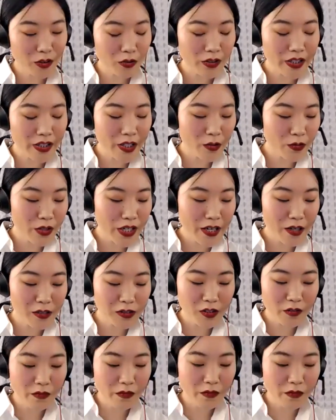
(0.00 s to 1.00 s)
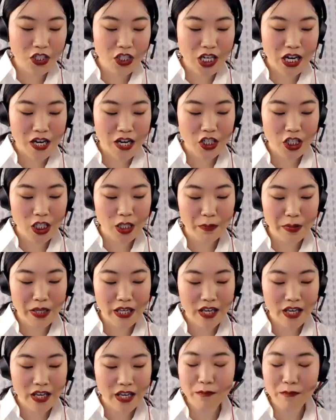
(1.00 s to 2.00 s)
totally agree. I also think
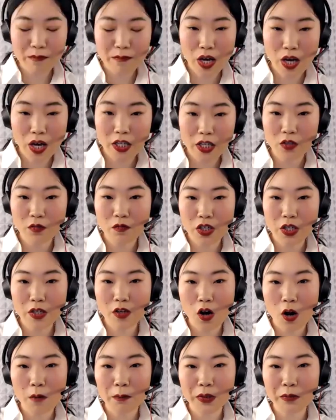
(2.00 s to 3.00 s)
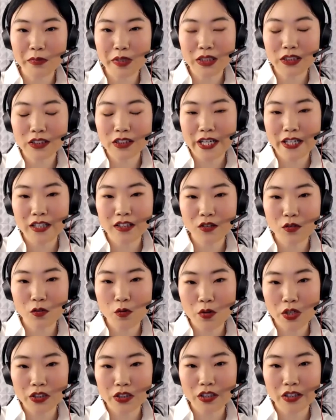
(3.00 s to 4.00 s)
ChatGPT, I'm actually very optimistic
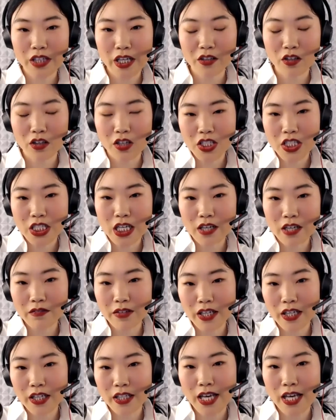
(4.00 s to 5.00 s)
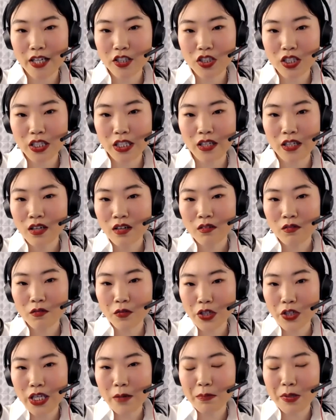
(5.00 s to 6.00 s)
toward the technology. I think it actually
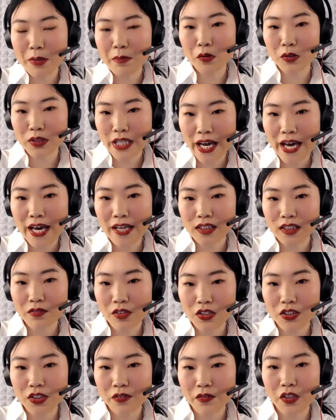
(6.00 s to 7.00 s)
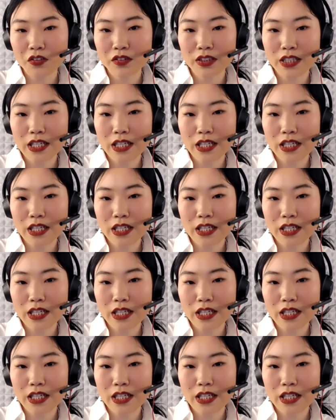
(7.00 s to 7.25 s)
free up people's hands, first of all.